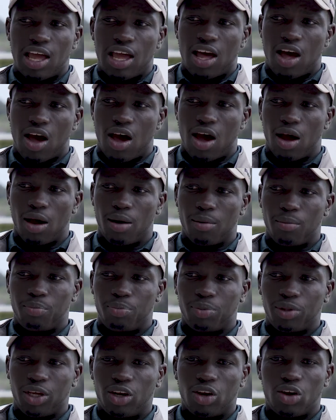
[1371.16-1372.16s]

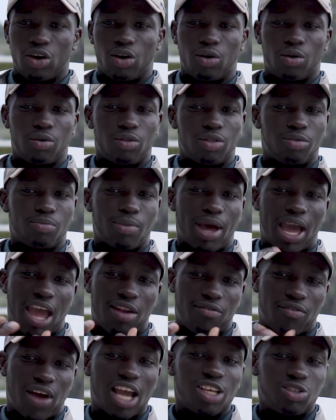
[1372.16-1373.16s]
my
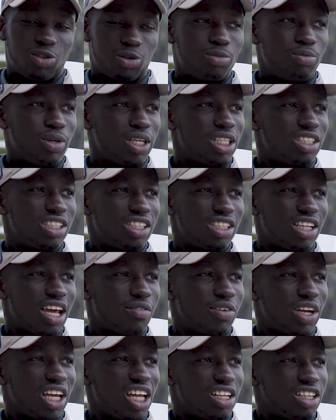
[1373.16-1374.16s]
advice would be to
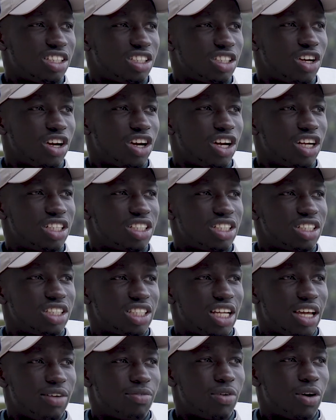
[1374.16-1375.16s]
never get discouraged and
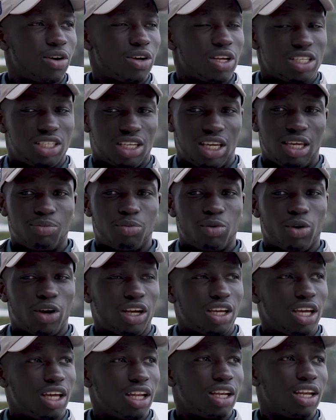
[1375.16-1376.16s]
stay focused, keep
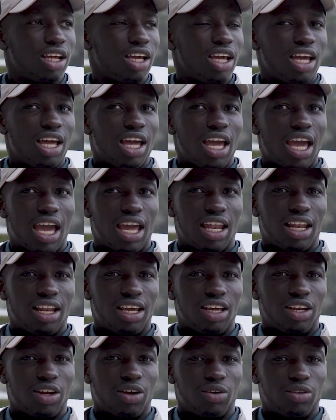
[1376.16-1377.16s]
working,
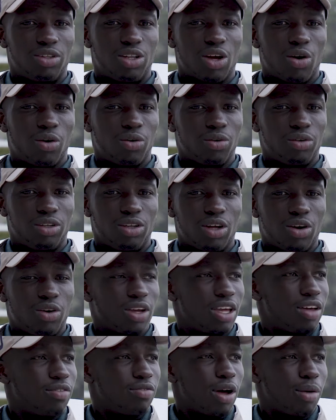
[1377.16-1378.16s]
and
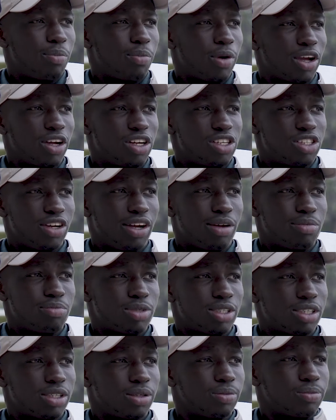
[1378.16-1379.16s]
don't give up on your
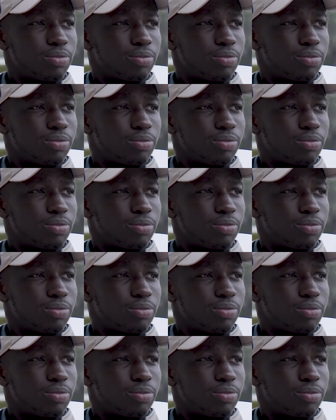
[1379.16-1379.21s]
dreams.